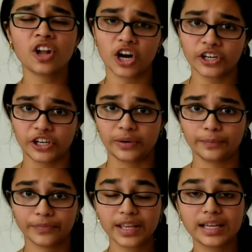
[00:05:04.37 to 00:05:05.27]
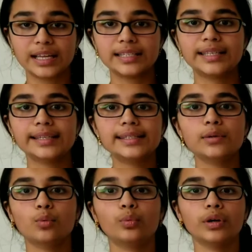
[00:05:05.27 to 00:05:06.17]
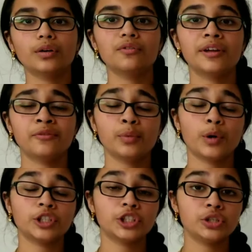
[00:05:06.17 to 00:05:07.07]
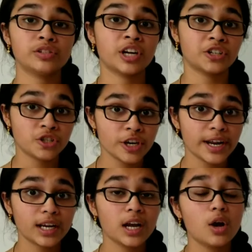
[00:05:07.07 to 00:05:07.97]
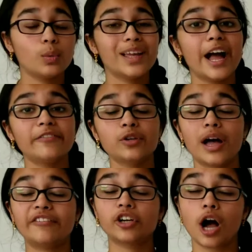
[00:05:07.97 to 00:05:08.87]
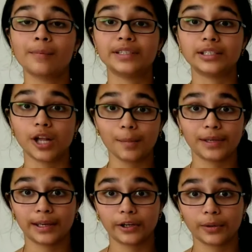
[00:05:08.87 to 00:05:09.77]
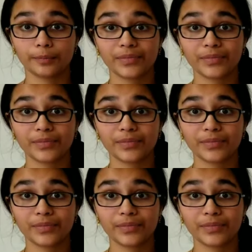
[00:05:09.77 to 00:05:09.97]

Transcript: harder, since if we want to use our trick, we have to have a common denominator.